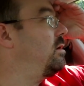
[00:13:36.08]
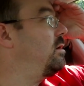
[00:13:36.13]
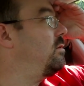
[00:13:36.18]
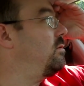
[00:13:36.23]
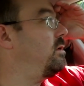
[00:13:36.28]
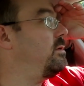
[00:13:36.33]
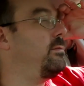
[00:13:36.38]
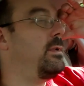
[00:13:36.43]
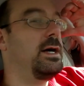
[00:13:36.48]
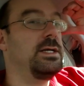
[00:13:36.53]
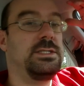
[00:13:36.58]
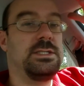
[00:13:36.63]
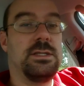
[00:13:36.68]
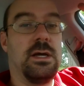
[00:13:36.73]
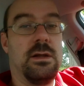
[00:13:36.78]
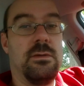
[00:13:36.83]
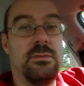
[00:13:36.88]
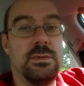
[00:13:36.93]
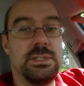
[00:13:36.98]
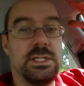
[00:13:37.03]
when my
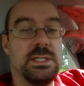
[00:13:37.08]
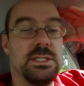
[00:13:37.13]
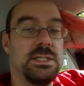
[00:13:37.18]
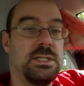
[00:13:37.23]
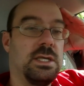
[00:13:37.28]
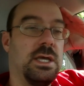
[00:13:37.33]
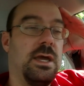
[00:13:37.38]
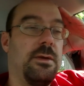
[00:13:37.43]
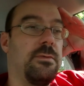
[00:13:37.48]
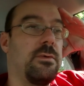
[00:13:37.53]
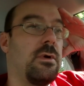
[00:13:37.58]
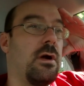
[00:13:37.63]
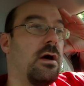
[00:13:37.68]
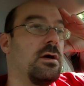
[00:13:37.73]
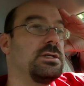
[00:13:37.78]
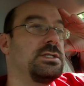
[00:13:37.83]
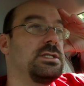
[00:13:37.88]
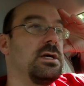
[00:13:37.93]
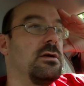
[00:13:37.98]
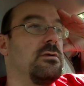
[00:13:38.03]
son was asleep, or
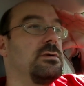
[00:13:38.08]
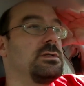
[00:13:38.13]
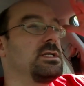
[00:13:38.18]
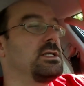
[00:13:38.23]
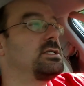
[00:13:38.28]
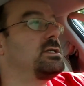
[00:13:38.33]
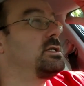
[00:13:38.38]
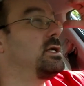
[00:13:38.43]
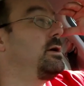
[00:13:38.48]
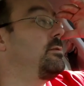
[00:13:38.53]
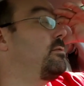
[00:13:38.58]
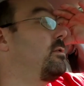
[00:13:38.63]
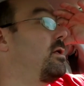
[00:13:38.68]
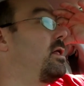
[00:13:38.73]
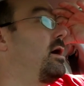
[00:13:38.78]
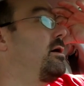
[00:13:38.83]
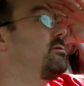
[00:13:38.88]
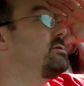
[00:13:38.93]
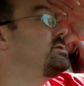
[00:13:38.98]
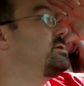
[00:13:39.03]
our son was asleep while
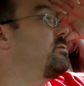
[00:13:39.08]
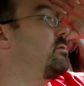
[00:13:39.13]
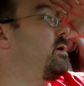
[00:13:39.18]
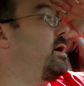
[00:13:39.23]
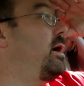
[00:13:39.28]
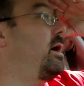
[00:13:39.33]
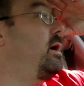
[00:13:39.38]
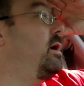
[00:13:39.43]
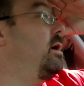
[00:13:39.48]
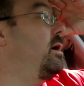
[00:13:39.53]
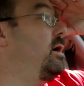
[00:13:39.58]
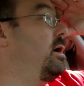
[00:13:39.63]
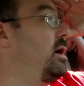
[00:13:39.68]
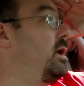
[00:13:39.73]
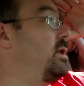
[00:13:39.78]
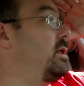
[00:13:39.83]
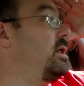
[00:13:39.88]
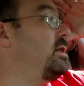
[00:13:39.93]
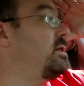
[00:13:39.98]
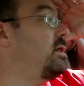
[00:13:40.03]
I was away,
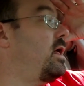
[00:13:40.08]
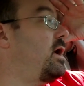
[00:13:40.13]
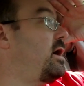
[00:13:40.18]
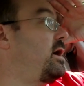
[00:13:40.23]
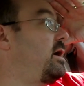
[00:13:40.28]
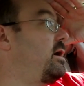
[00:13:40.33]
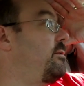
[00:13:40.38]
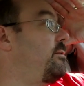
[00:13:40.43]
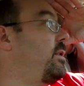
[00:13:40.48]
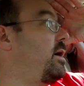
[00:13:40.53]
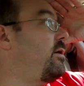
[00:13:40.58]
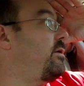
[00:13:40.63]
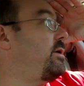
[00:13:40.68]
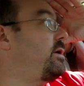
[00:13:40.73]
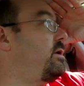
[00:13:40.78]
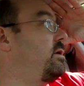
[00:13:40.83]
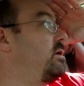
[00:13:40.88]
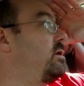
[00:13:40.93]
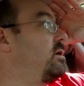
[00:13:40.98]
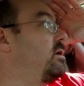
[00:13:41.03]
and then lying about it.